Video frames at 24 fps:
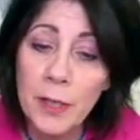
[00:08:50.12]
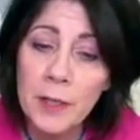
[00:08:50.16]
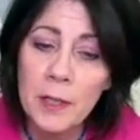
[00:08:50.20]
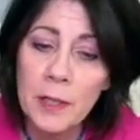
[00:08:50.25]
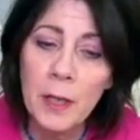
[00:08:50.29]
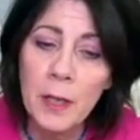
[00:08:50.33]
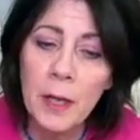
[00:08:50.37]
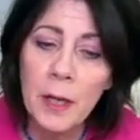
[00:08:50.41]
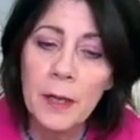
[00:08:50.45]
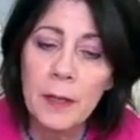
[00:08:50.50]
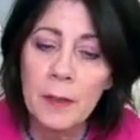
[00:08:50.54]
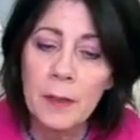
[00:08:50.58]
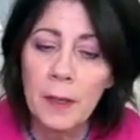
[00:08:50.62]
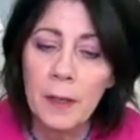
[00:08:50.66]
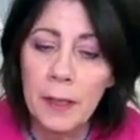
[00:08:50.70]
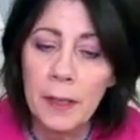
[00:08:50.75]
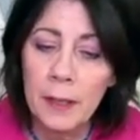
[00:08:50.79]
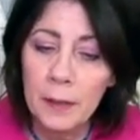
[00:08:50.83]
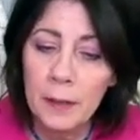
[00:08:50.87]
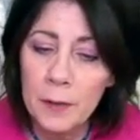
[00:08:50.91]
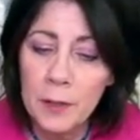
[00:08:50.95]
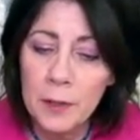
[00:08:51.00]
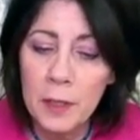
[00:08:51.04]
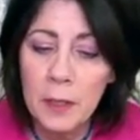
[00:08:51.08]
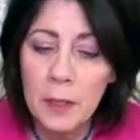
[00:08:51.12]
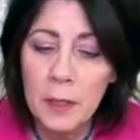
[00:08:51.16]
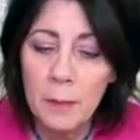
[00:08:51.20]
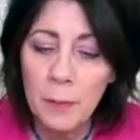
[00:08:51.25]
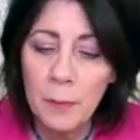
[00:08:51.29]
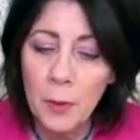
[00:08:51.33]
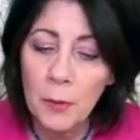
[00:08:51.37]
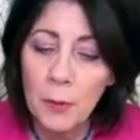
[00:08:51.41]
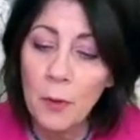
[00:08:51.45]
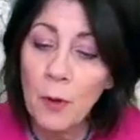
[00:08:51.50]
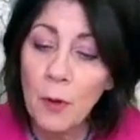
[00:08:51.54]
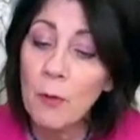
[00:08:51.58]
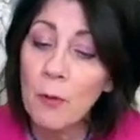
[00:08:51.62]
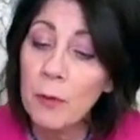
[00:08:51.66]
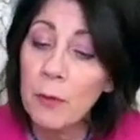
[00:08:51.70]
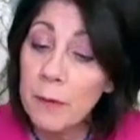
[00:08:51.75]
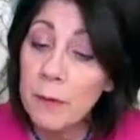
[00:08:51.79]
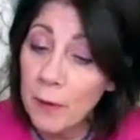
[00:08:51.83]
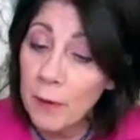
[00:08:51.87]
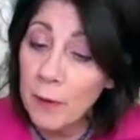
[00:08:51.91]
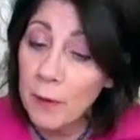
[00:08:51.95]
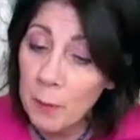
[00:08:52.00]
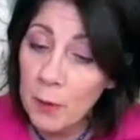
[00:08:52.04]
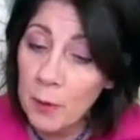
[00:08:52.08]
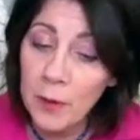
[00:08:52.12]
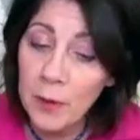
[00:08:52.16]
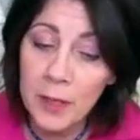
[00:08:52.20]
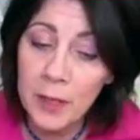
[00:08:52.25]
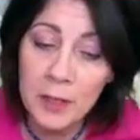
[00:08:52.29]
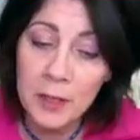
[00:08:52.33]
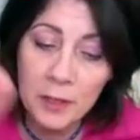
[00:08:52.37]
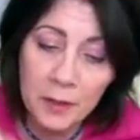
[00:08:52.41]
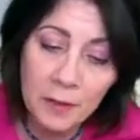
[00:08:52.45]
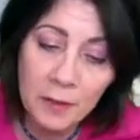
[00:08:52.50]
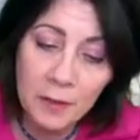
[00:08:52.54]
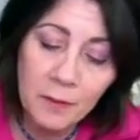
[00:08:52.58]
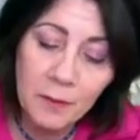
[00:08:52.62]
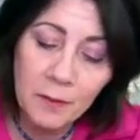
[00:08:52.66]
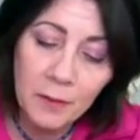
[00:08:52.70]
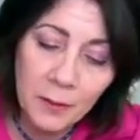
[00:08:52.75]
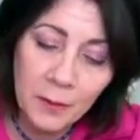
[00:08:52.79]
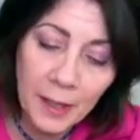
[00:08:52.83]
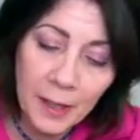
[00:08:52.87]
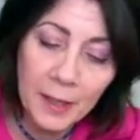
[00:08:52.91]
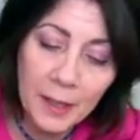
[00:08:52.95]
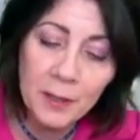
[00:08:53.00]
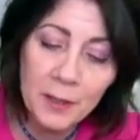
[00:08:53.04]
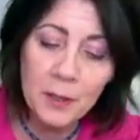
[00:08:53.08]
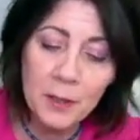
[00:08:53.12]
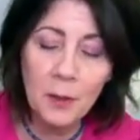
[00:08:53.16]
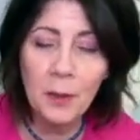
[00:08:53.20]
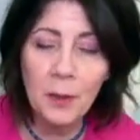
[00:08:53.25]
side, allergy, a reverberation. Okay, so